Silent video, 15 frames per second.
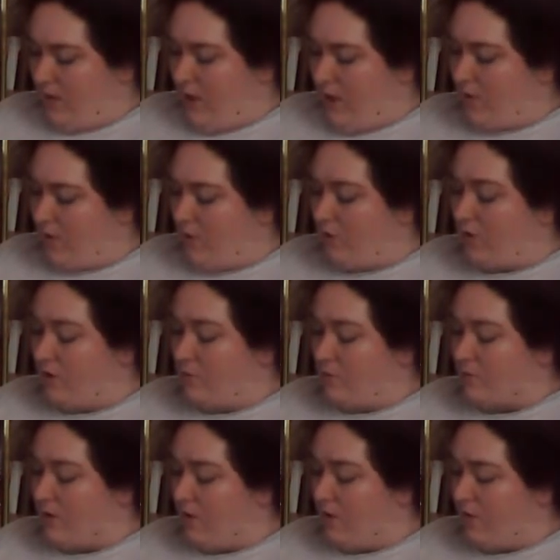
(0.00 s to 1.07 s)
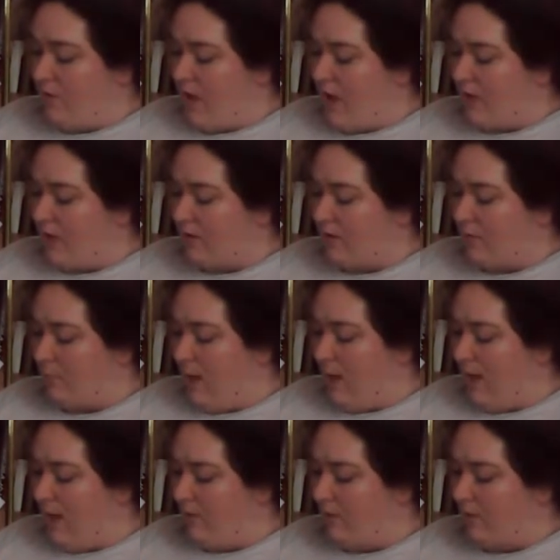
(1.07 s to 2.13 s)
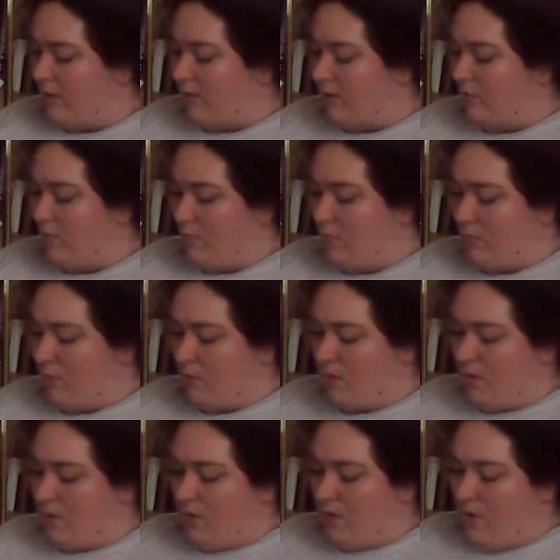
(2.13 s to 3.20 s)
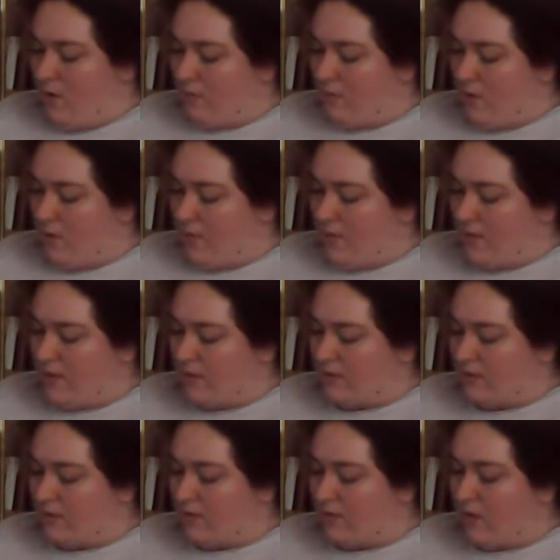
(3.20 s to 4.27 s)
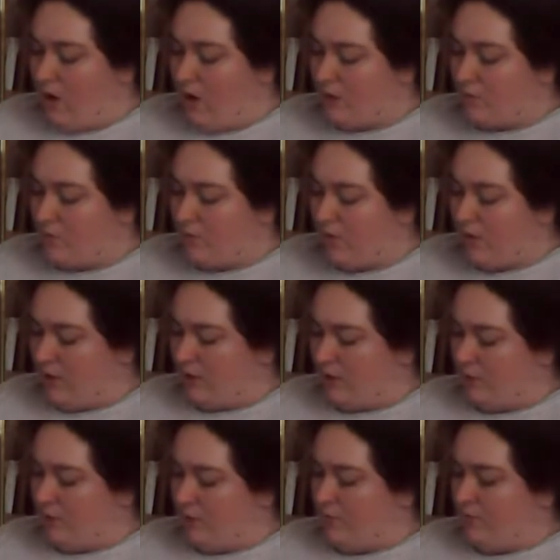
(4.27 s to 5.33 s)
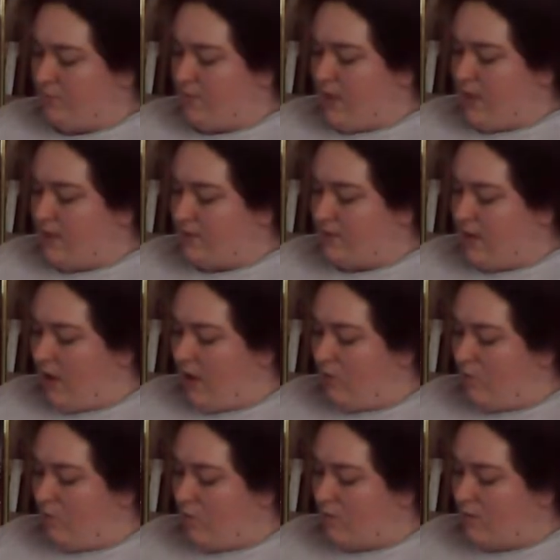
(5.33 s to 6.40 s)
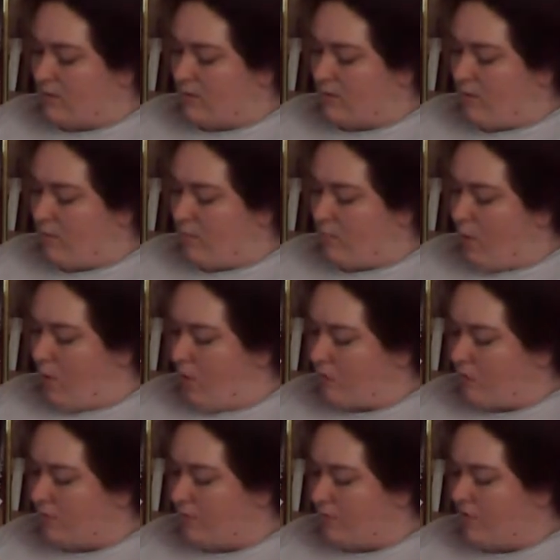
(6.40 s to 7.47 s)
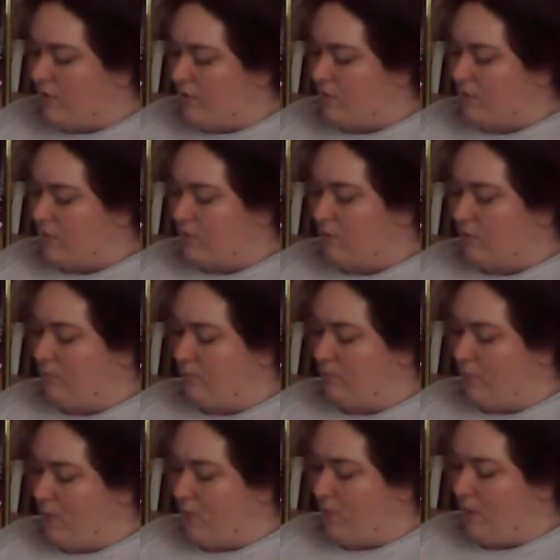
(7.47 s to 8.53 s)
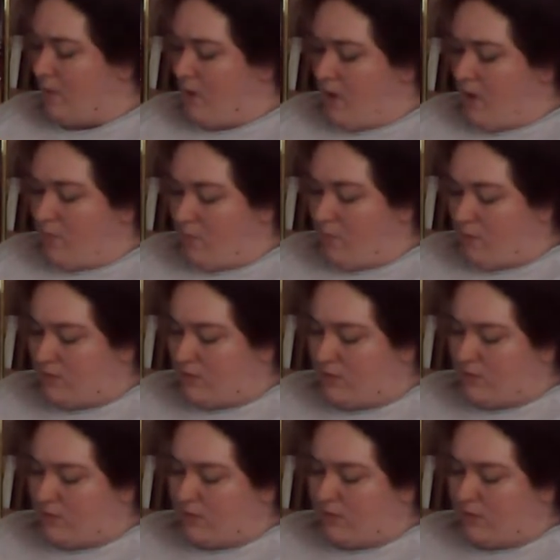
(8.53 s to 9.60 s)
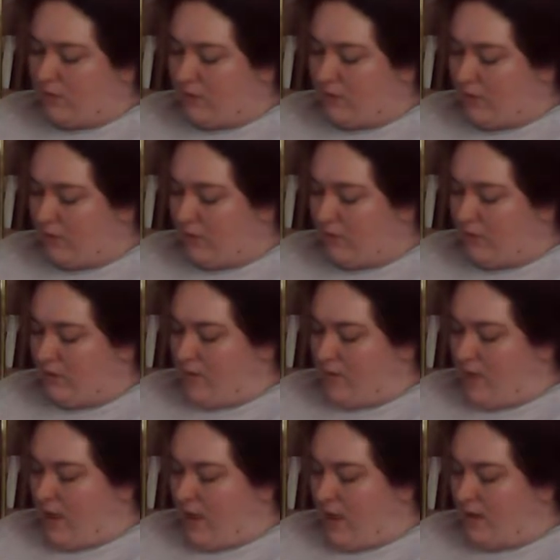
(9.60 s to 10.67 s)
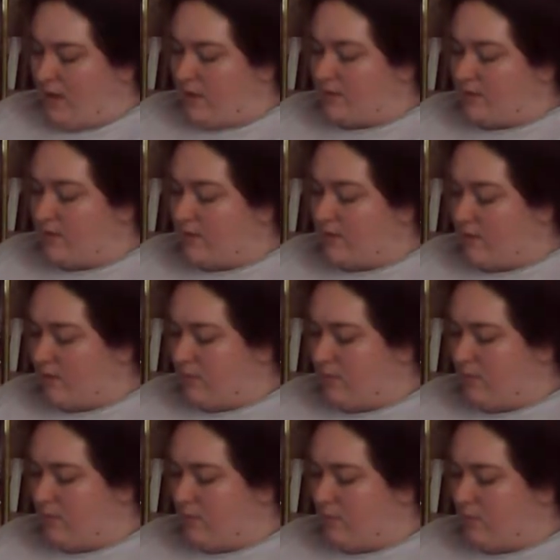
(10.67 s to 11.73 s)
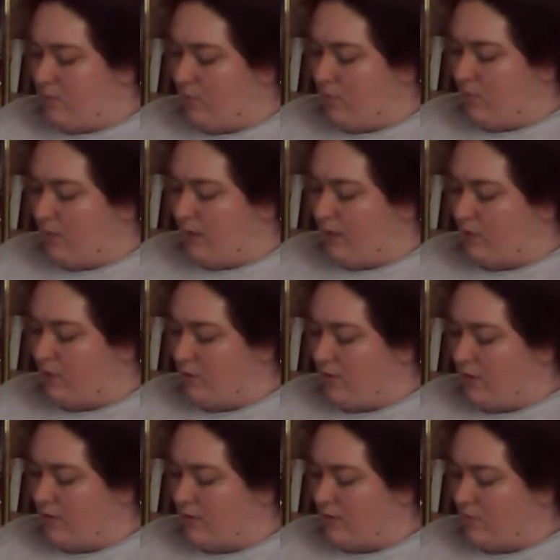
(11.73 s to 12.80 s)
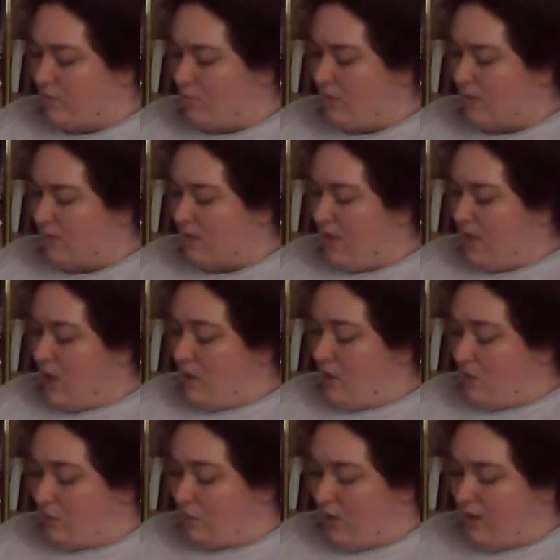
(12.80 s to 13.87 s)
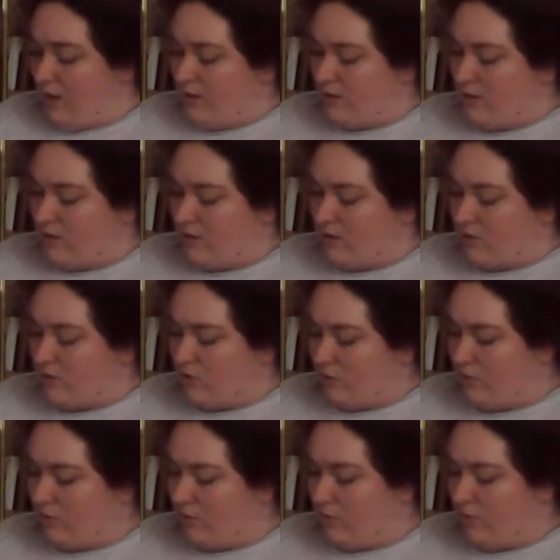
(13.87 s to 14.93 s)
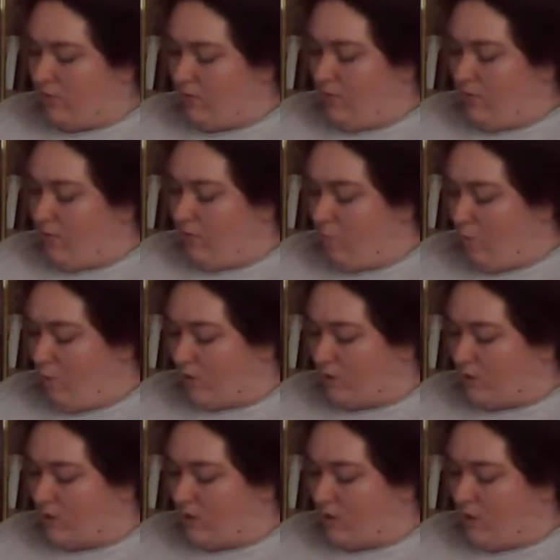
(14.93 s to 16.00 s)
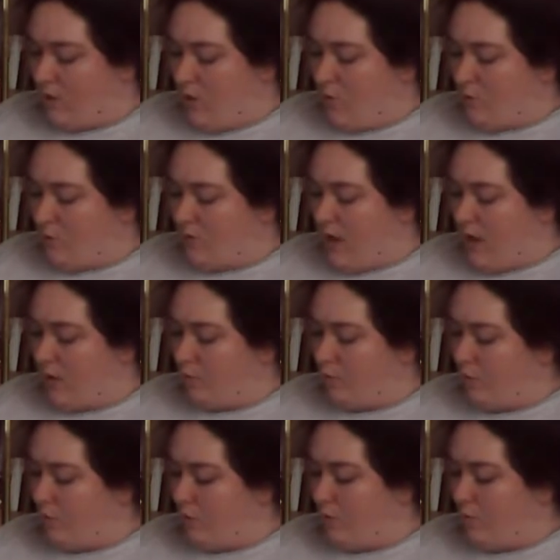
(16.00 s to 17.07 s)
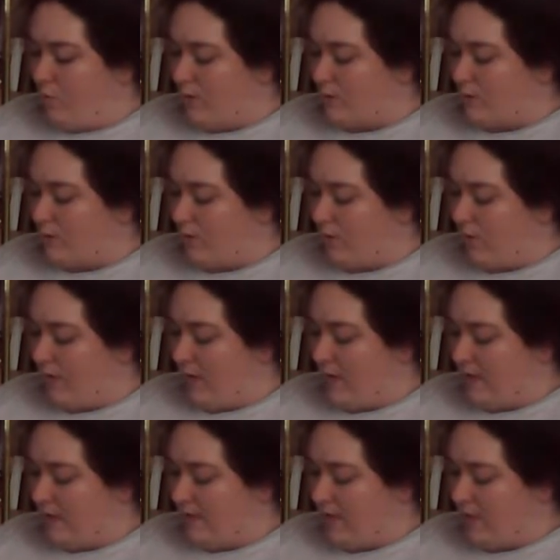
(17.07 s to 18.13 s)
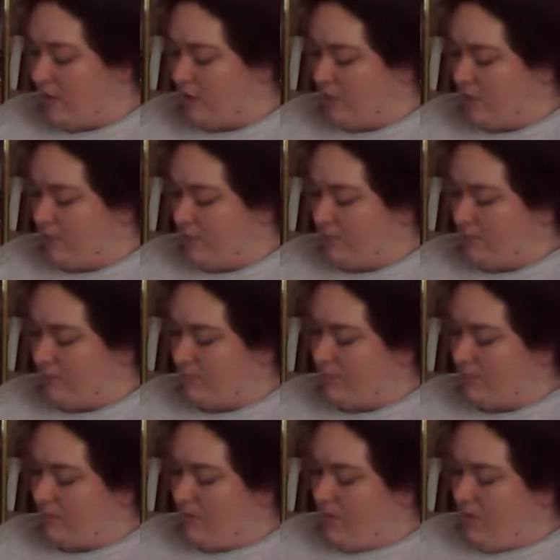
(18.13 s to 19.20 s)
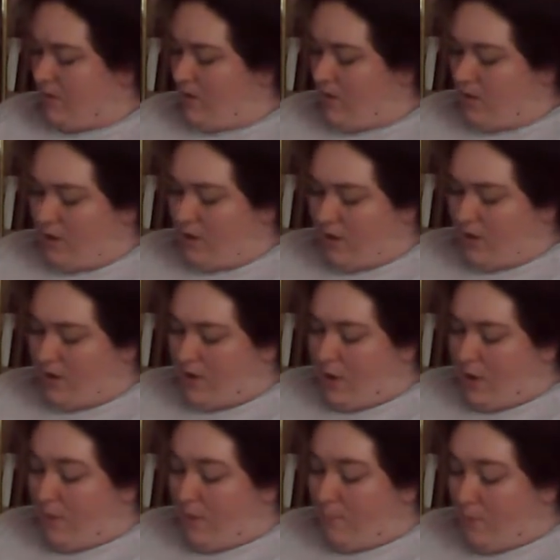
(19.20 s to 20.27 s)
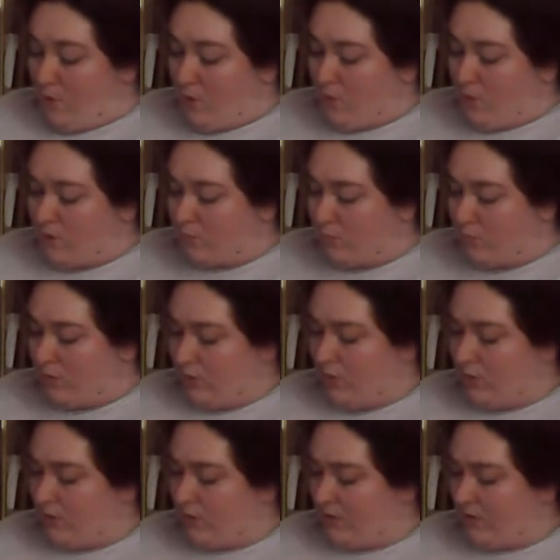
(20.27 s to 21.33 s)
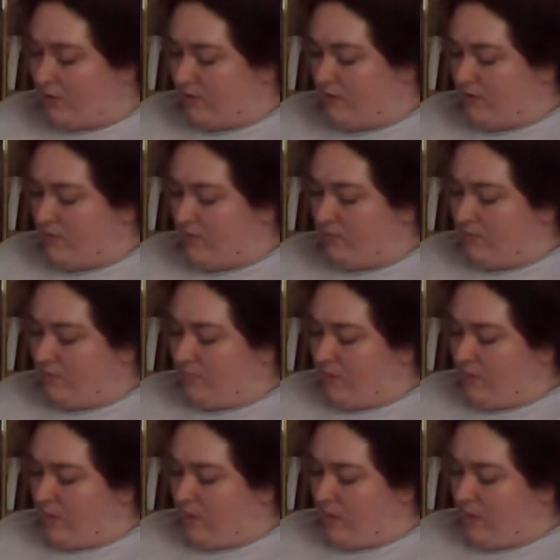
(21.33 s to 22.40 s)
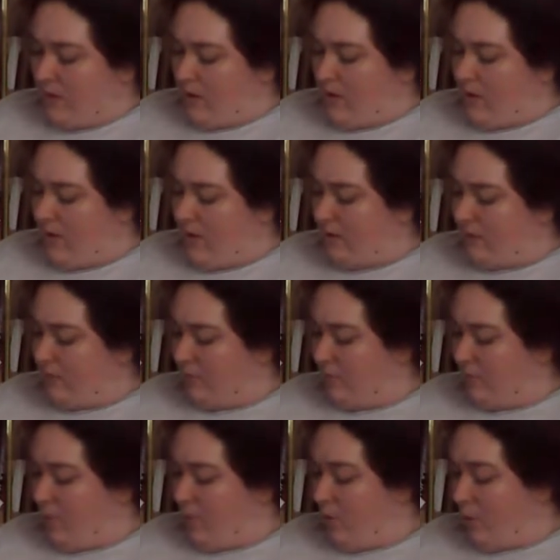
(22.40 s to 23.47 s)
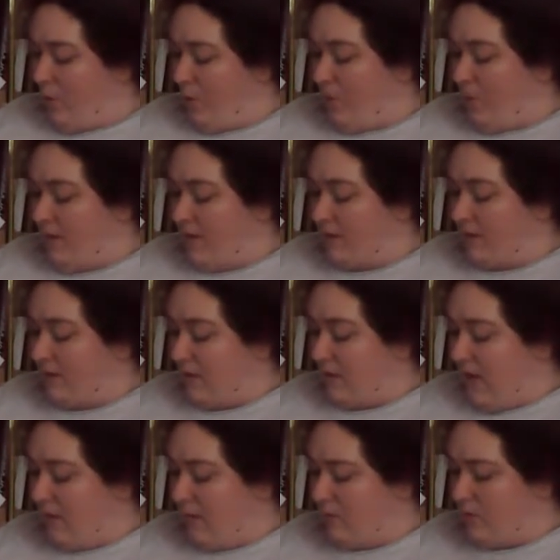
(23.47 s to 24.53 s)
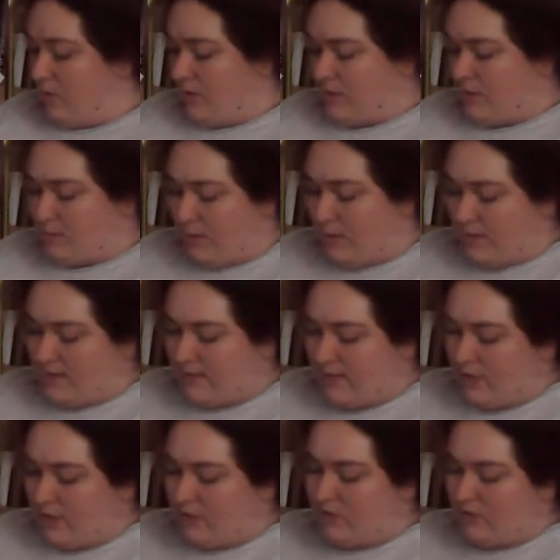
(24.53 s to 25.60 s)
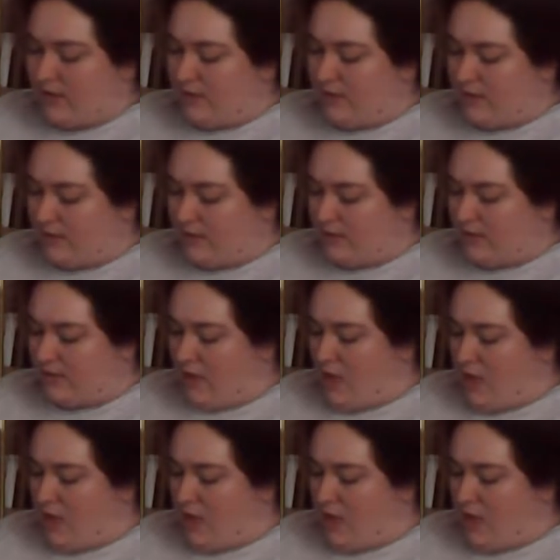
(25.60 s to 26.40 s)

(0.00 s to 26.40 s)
Eckart himself had compiled a little book from his talks with Hitler. Its title was Bolshevism from Moses to Lenin, and it attempted to prove that Judaism was the great destructive force which had ruined Western civilization. The book was brutally written, and although he claimed to express Hitler's ideas,